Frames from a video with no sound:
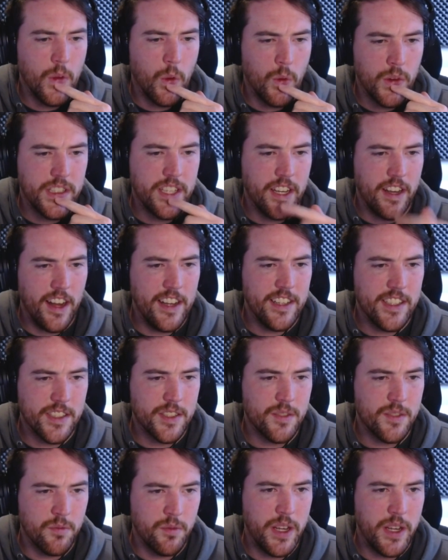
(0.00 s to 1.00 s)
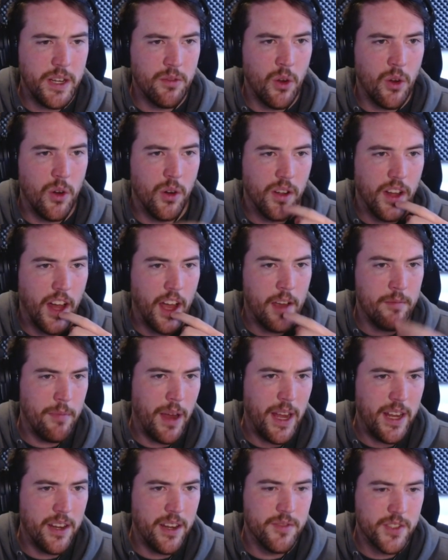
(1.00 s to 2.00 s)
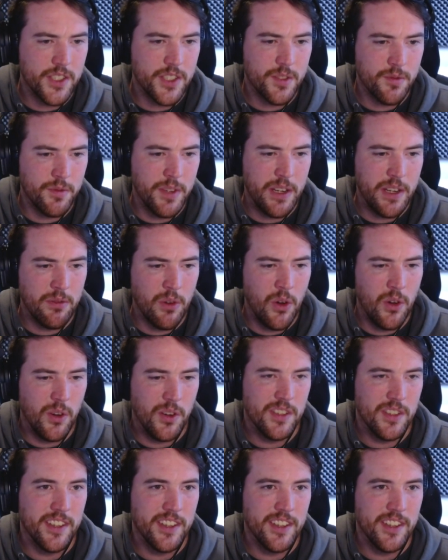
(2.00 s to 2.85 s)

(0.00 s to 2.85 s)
did I just re-roll? I might have just re-rolled.